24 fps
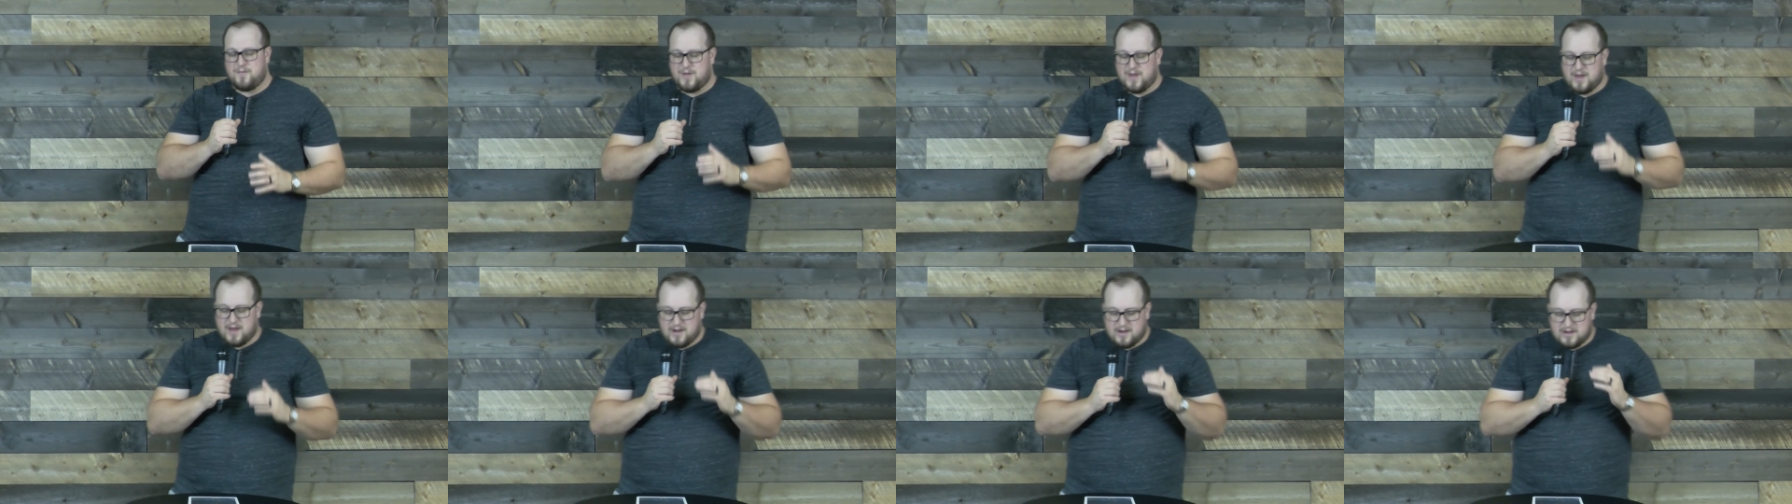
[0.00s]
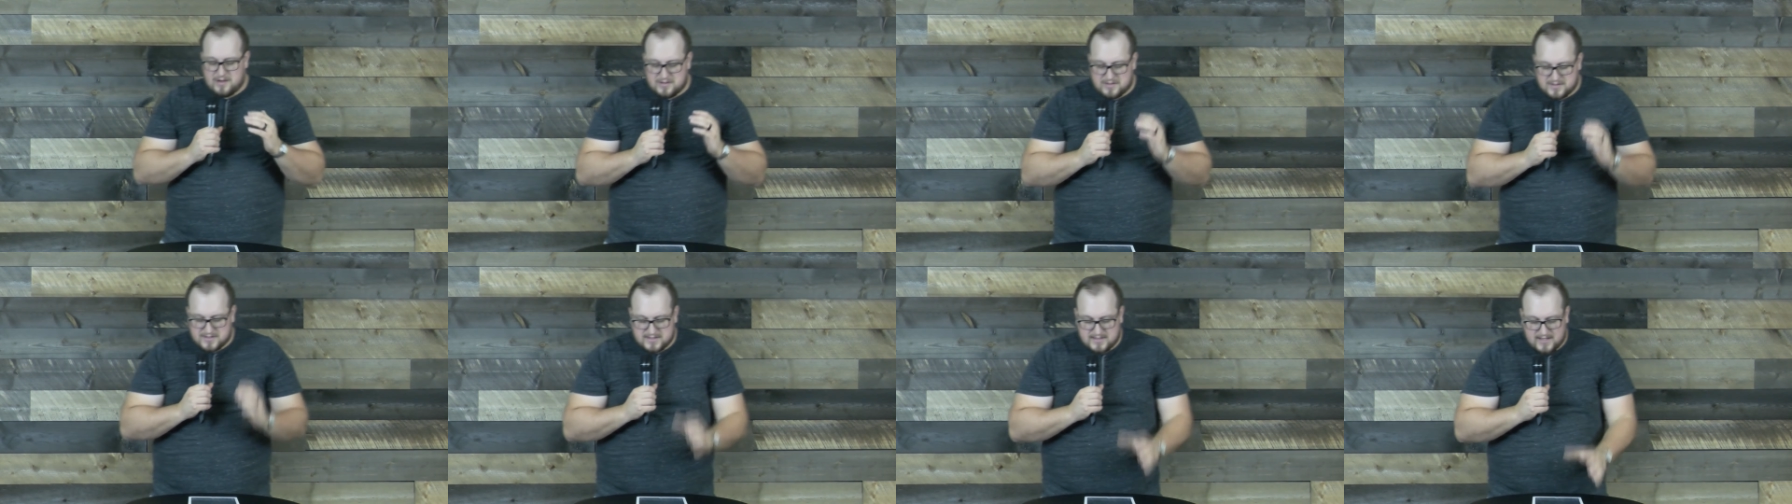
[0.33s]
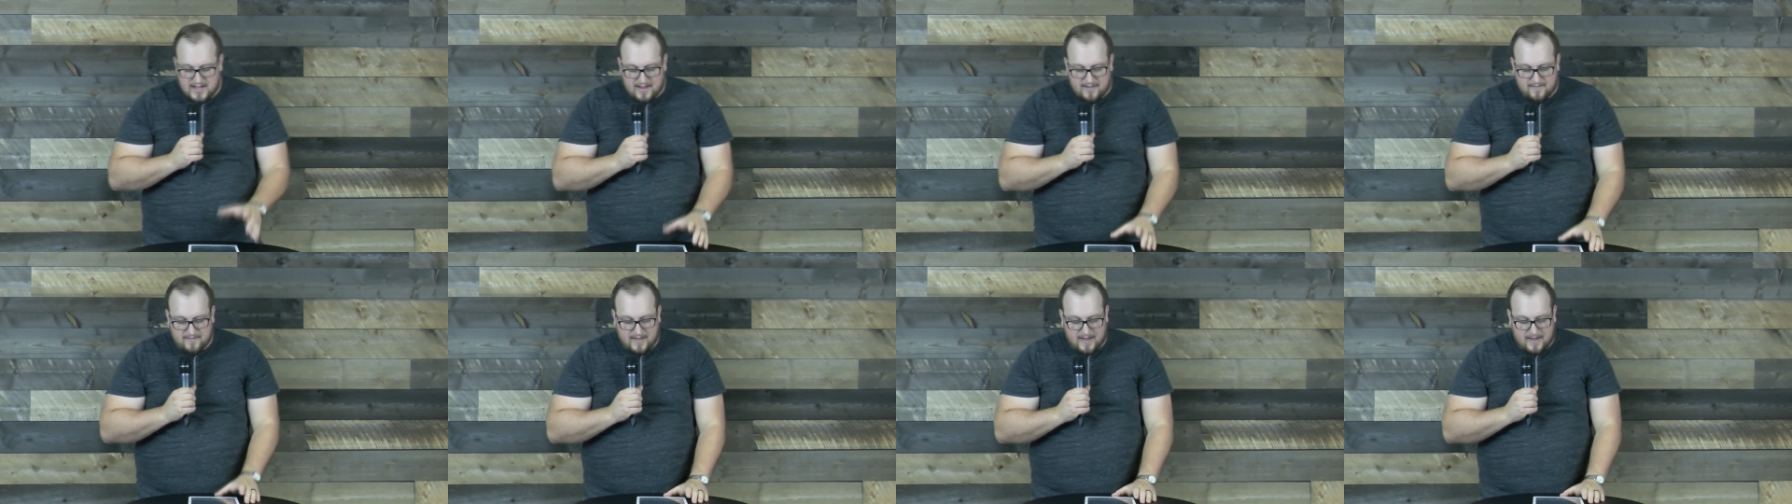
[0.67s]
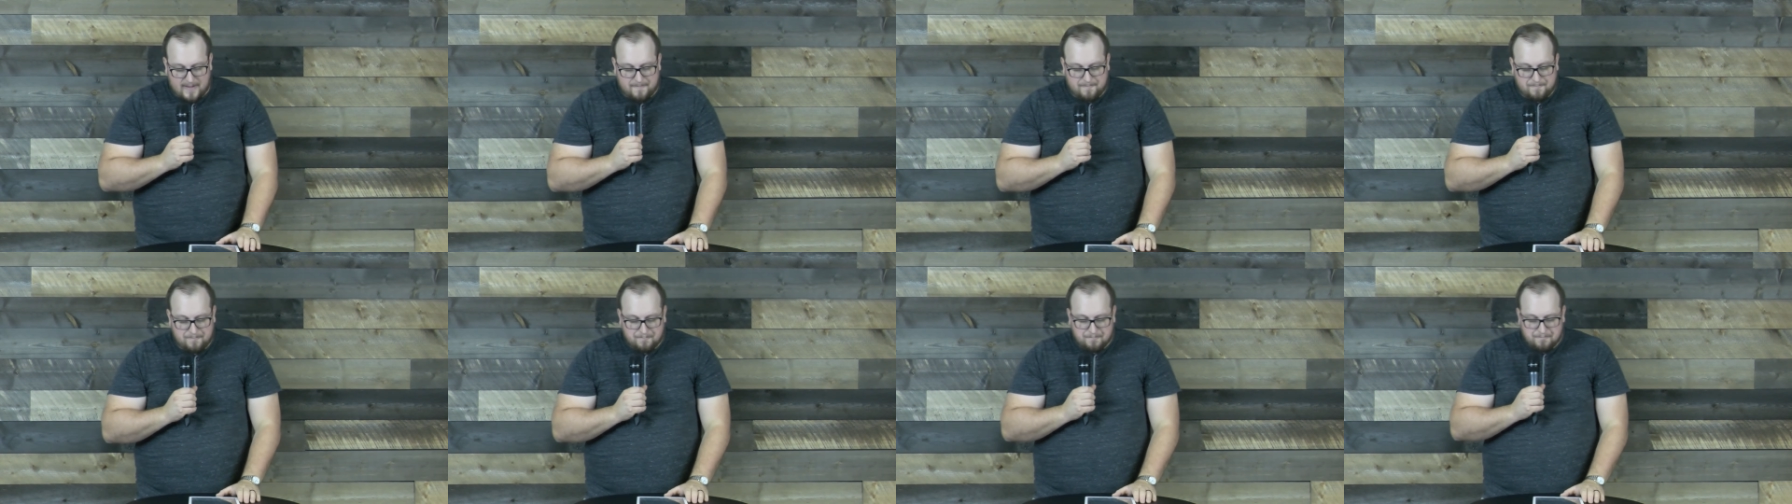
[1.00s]
We got to understand
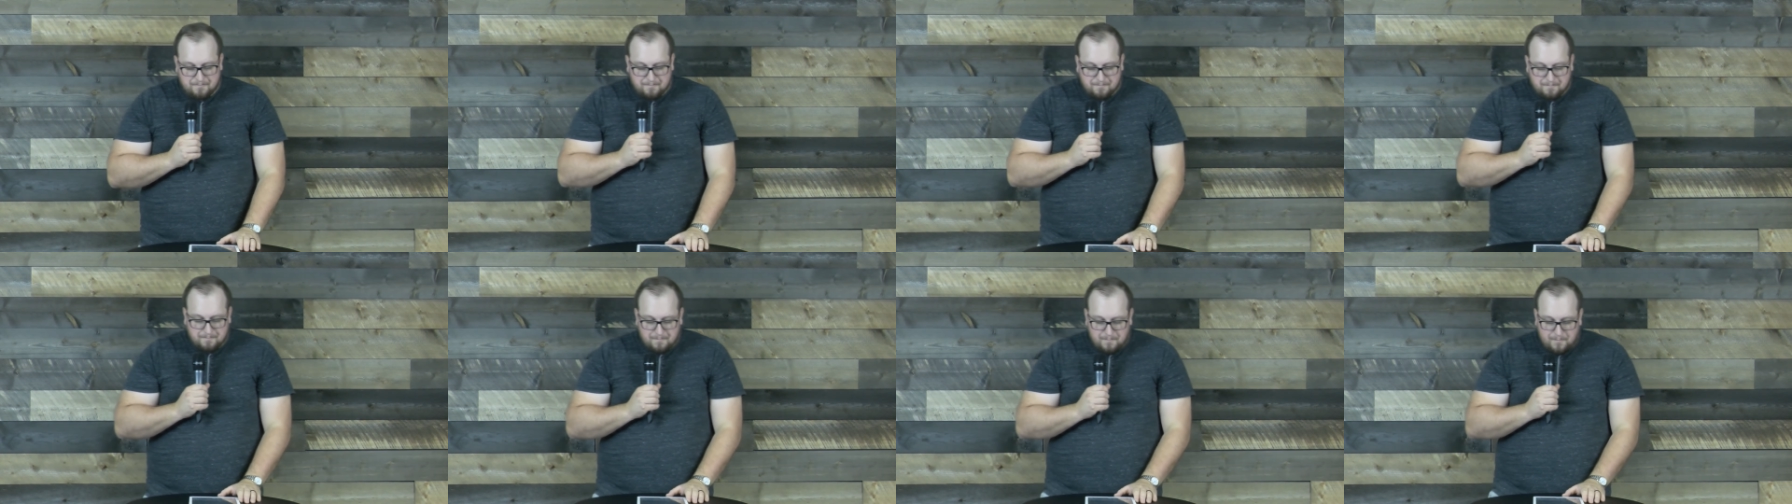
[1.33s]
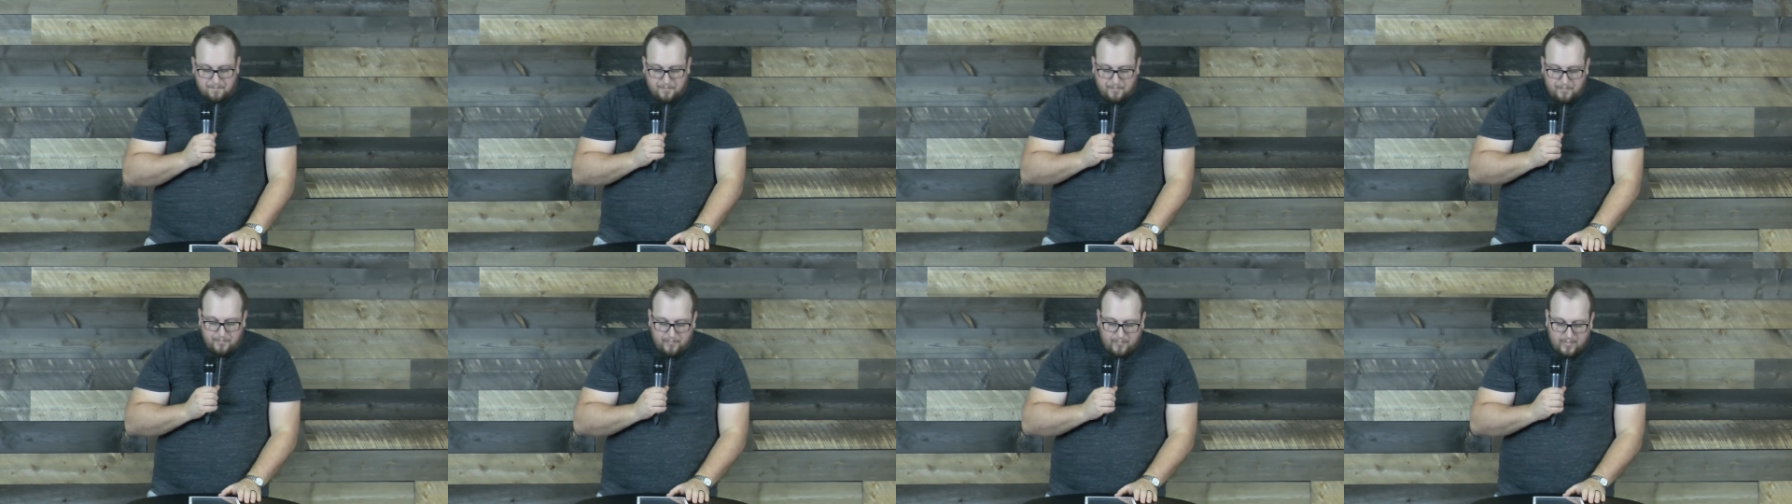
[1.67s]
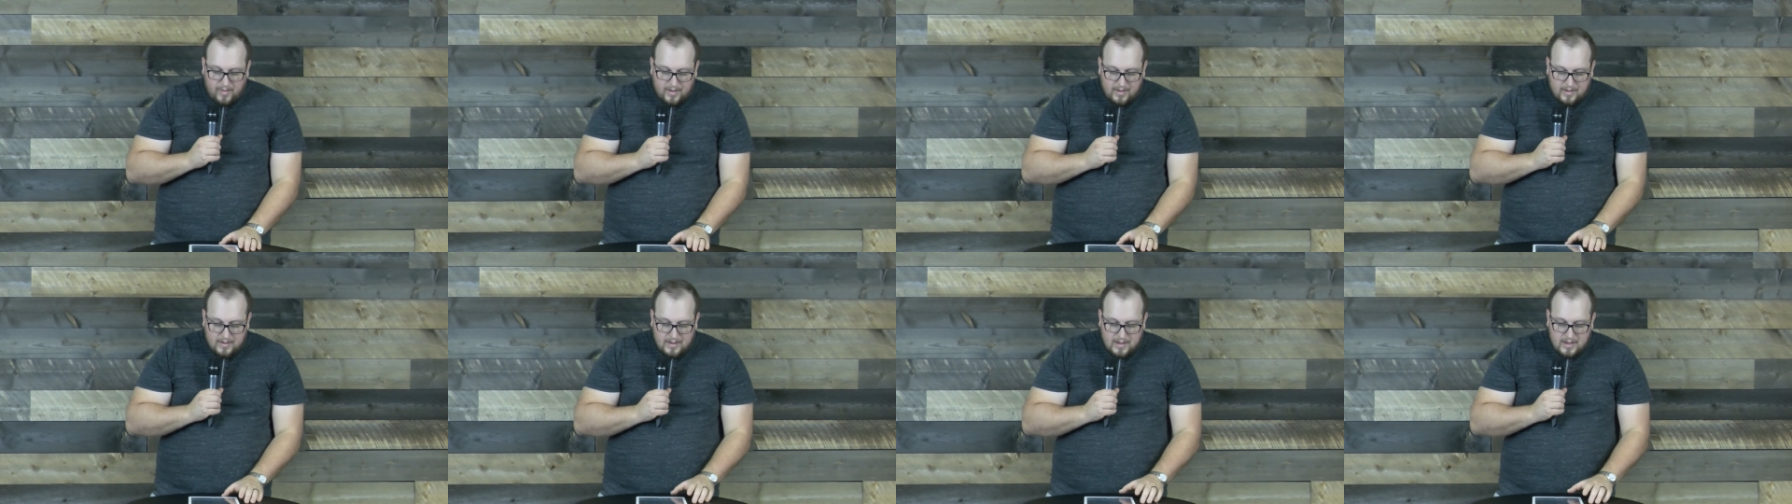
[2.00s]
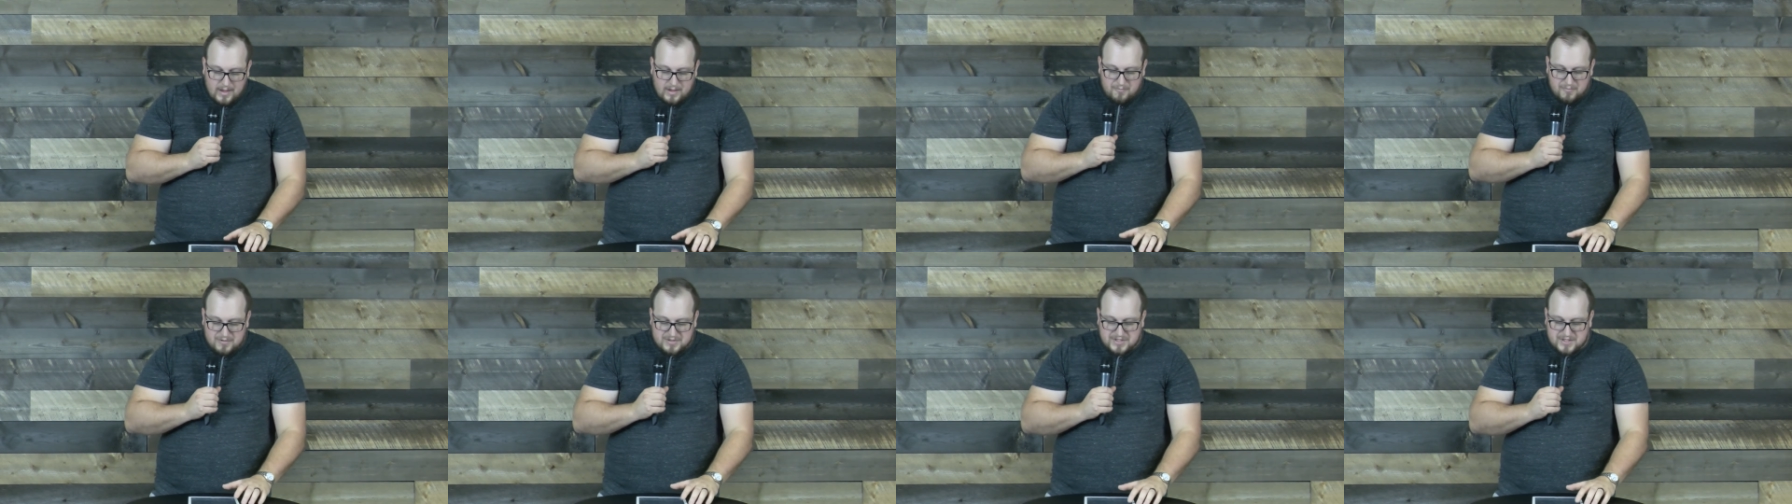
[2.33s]
that.
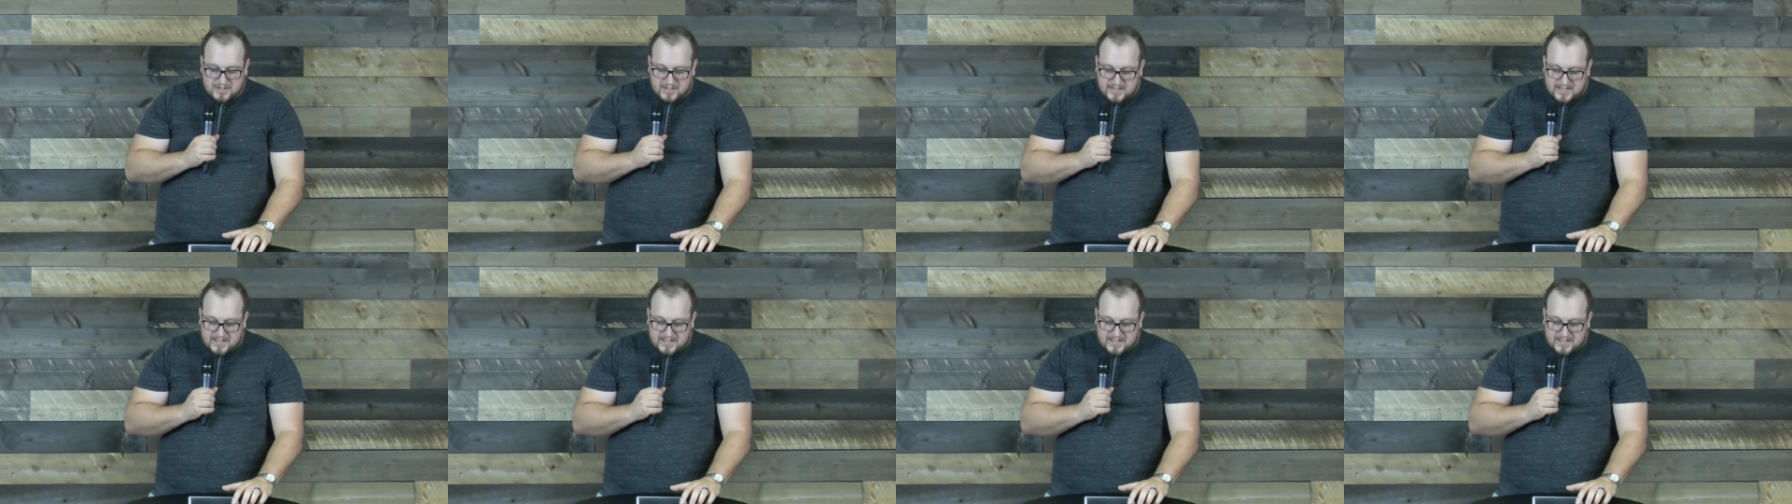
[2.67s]
Which